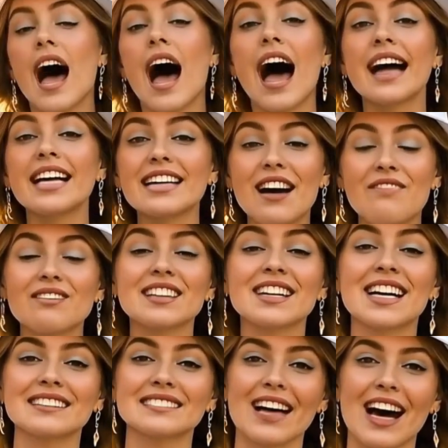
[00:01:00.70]
I never
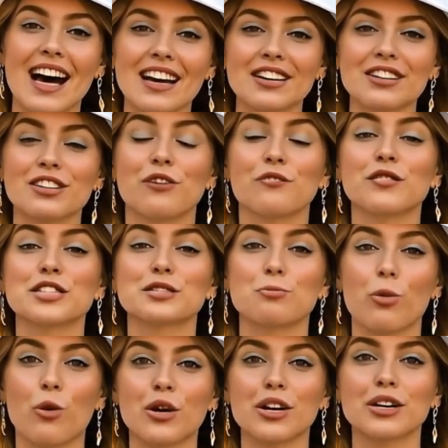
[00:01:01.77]
get tired of
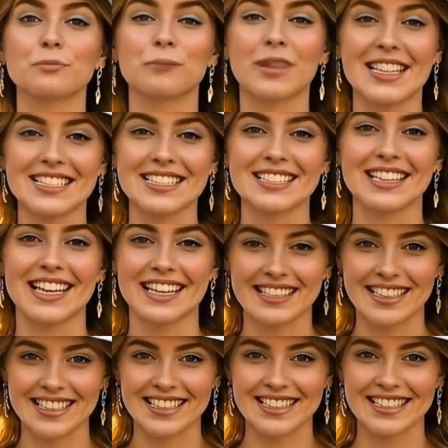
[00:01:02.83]
exploring places like
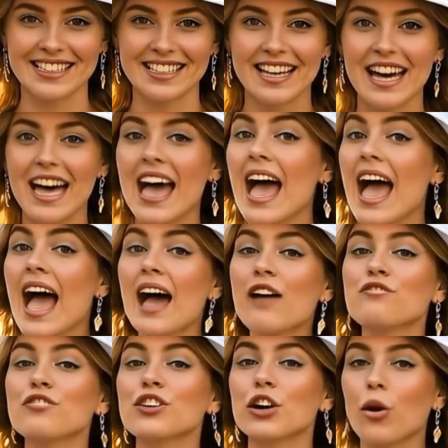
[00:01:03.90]
this.
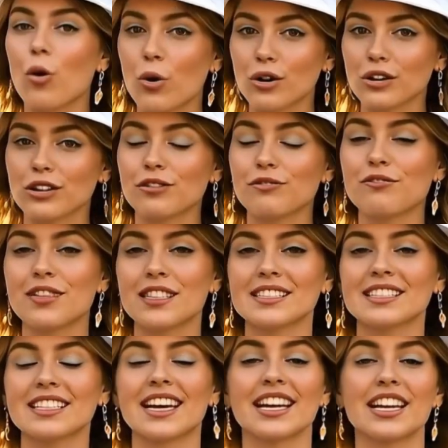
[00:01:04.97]
Every corner feels
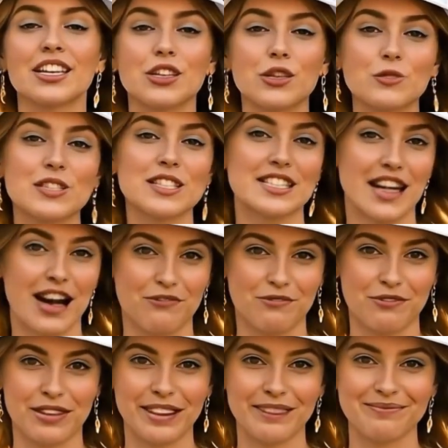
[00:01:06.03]
like a new
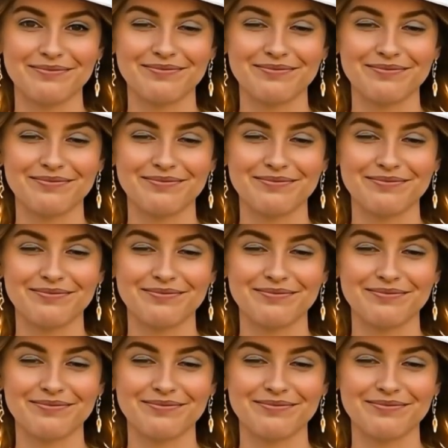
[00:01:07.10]
discovery.